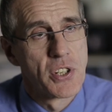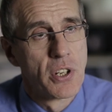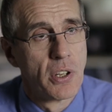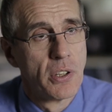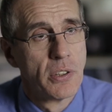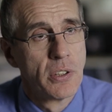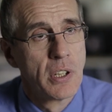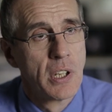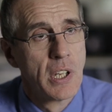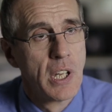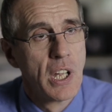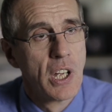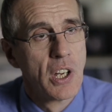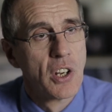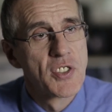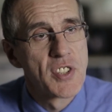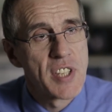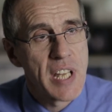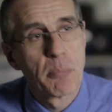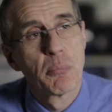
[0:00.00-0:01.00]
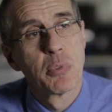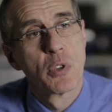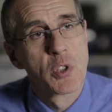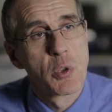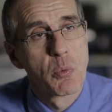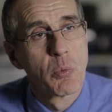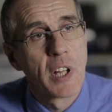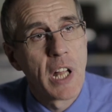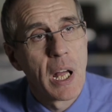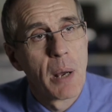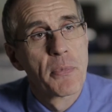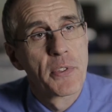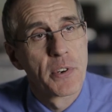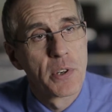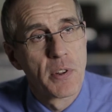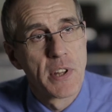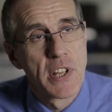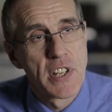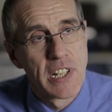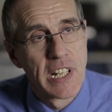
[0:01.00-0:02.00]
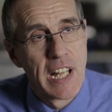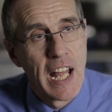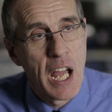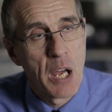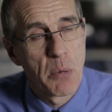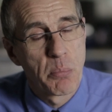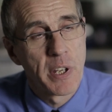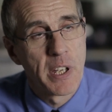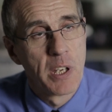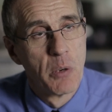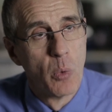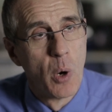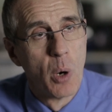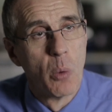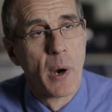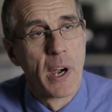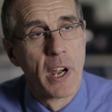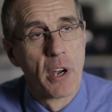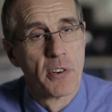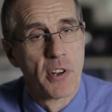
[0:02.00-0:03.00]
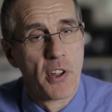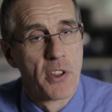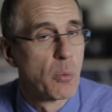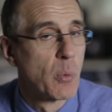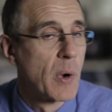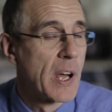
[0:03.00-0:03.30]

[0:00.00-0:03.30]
on samples will come through this lab in one way or another,